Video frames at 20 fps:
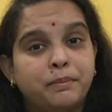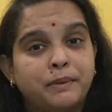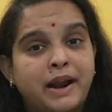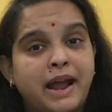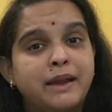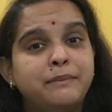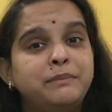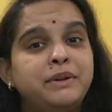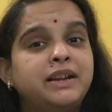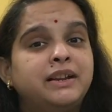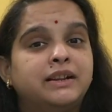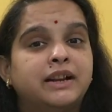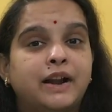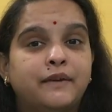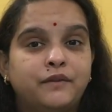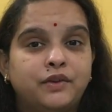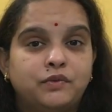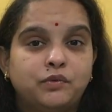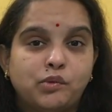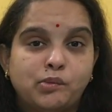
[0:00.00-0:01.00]
primary
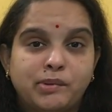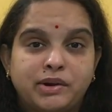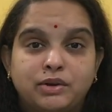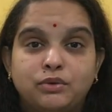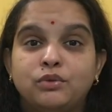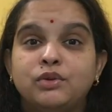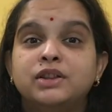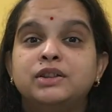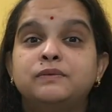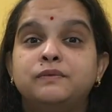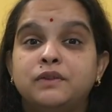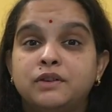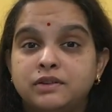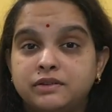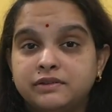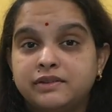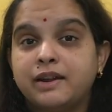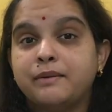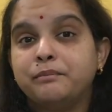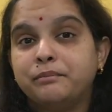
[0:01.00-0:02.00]
gravid woman who is
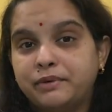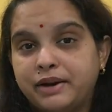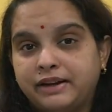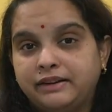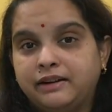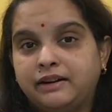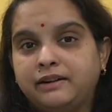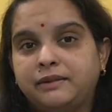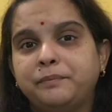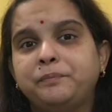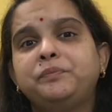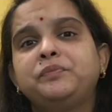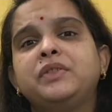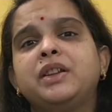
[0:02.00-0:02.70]
first time pregnant,